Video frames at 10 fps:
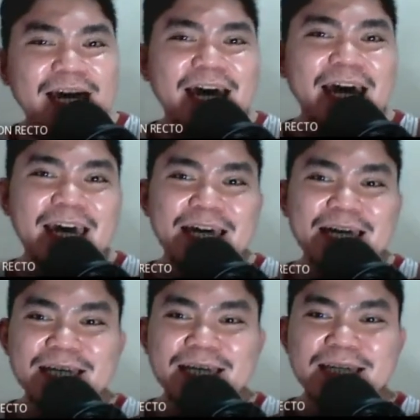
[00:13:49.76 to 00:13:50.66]

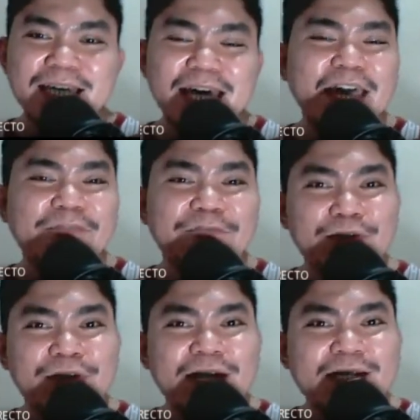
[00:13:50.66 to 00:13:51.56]
And if
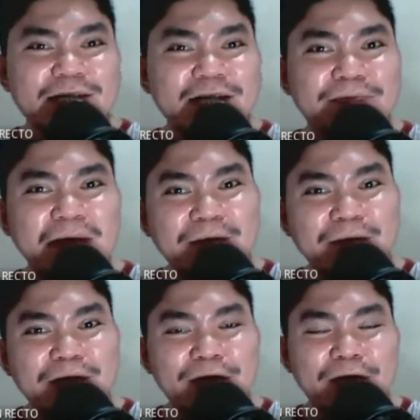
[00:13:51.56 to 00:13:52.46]
you can still
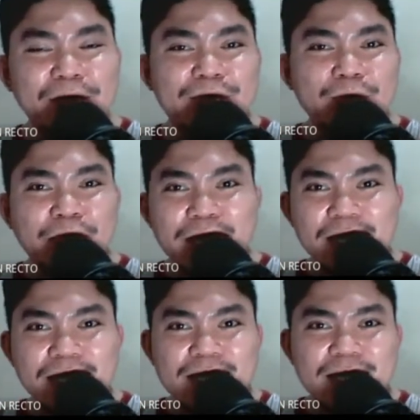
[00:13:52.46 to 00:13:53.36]
remember those
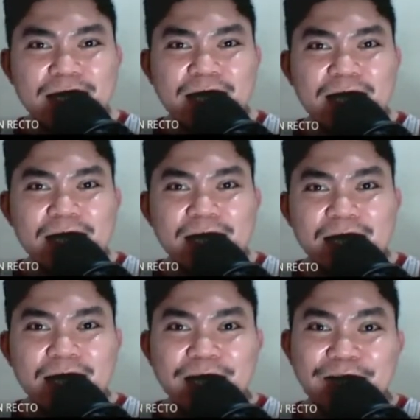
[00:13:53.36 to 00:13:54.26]
words,
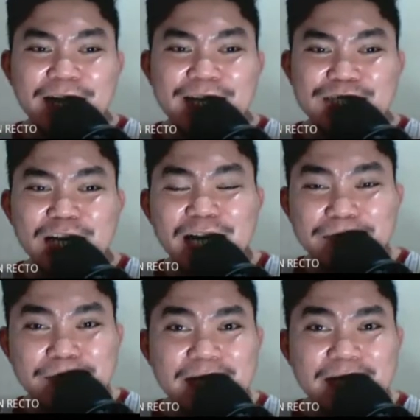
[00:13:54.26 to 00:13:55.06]
great job.